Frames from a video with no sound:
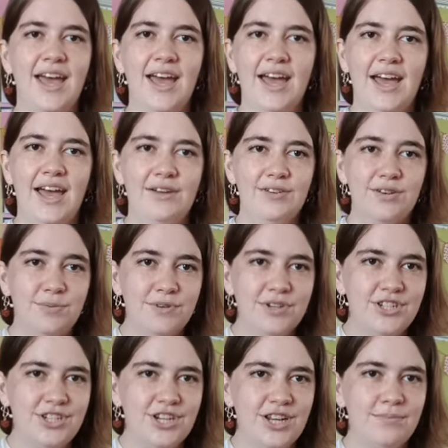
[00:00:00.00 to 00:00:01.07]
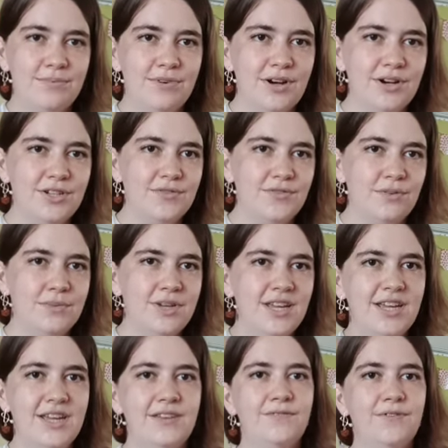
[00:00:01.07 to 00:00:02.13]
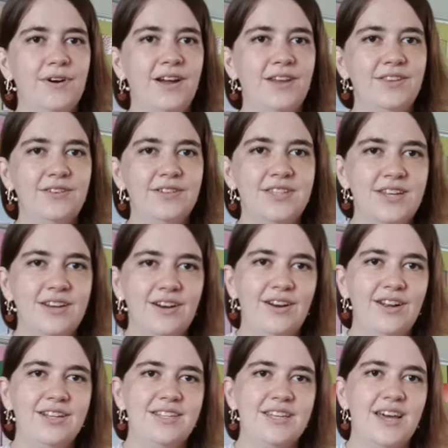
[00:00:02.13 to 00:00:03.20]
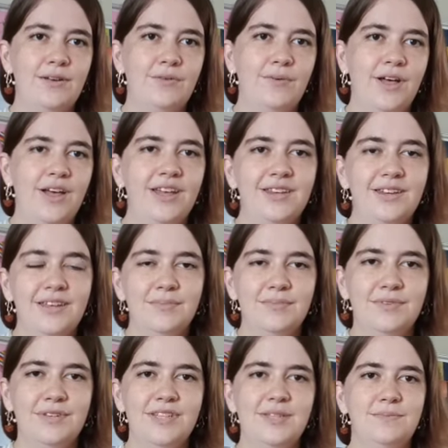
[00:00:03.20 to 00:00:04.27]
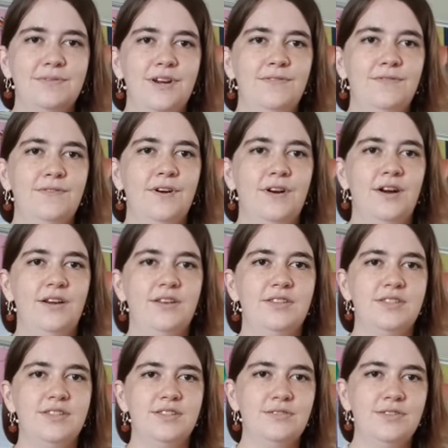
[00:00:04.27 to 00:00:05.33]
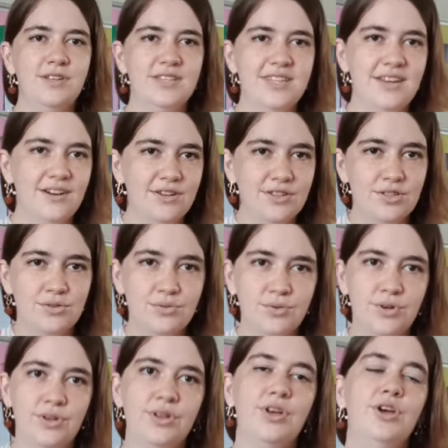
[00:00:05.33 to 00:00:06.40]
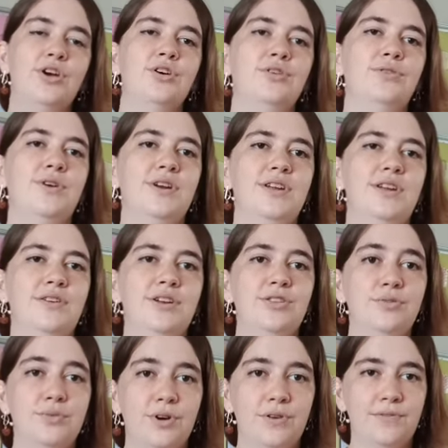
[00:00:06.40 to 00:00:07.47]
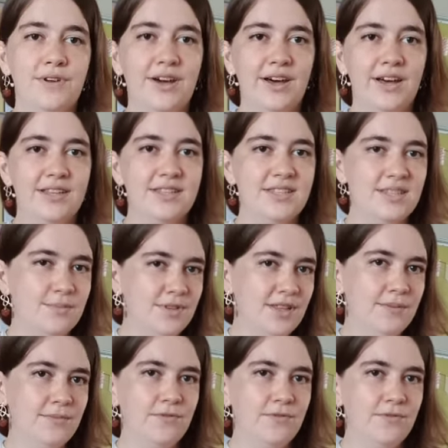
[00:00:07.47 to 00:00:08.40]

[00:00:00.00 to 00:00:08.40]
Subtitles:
I would appreciate prayers for me and for others here in Taiwan. Please pray for students at our school who are hearing the word of God, some of them for